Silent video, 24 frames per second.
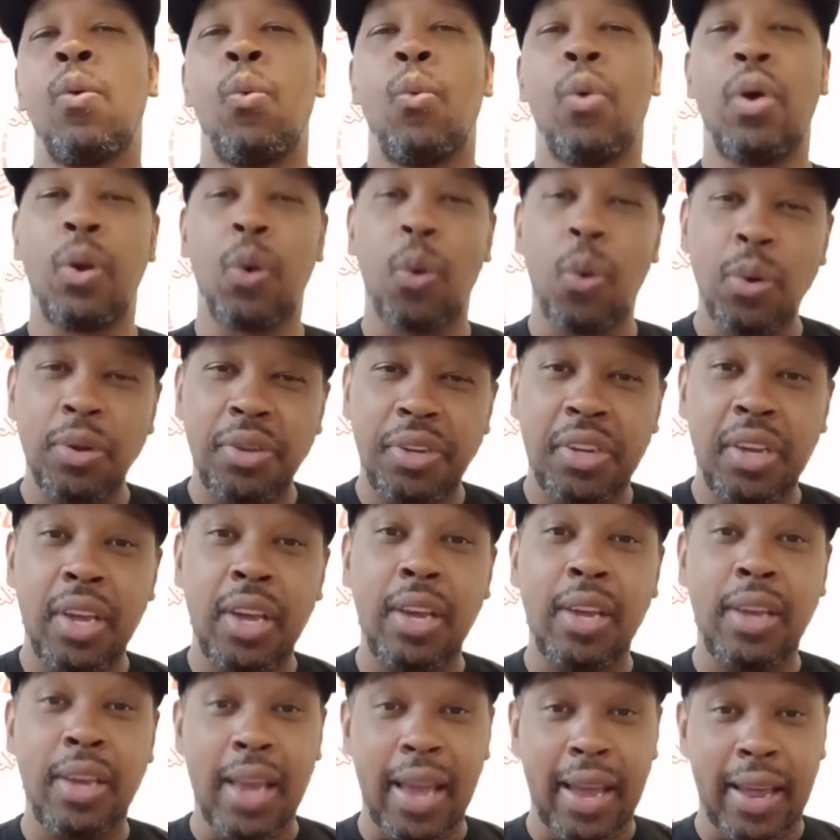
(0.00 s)
When OG
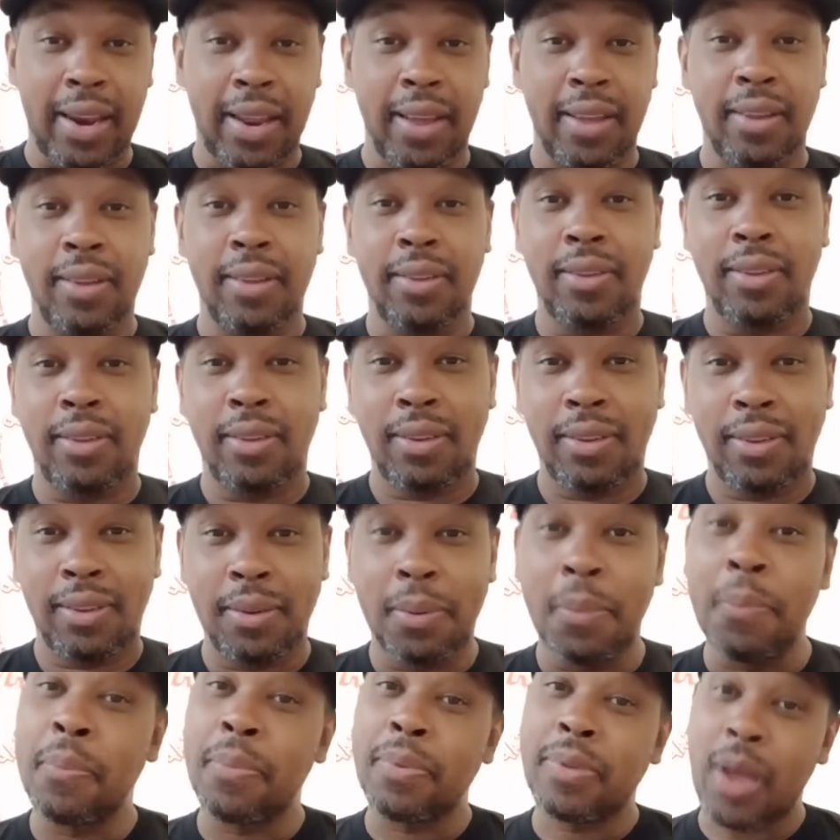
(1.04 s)
Giggity,
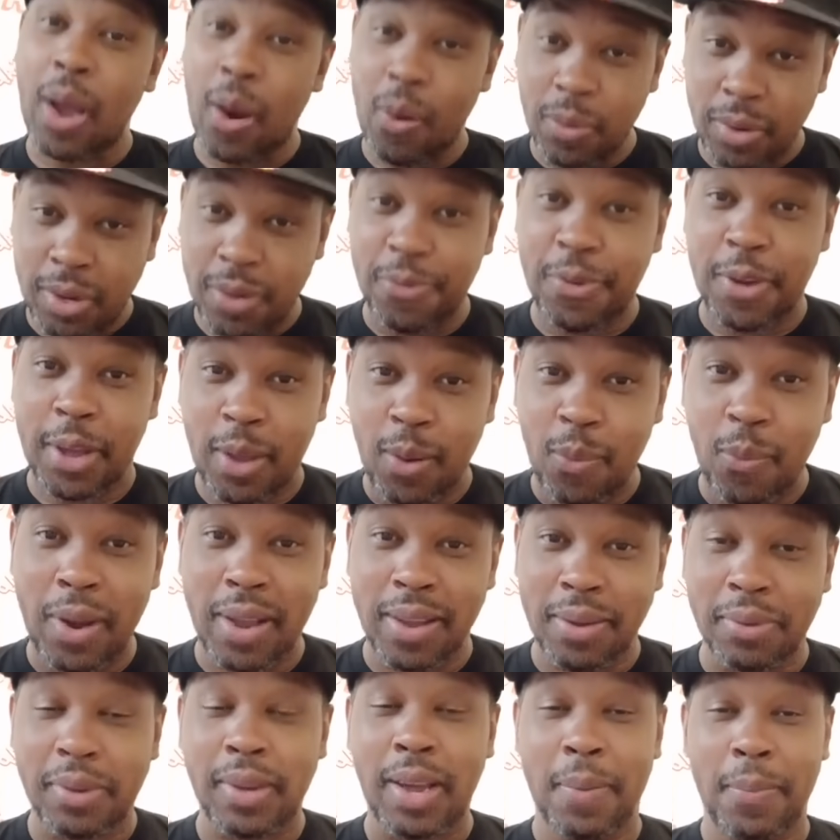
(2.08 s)
Terrence Sylvian
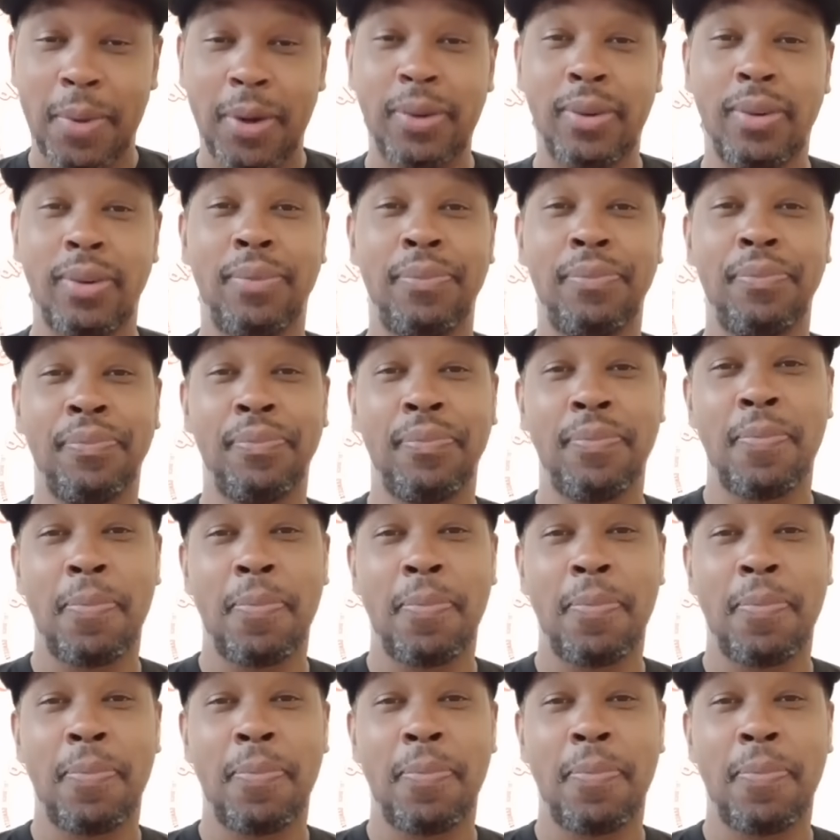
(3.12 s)
Williams, come home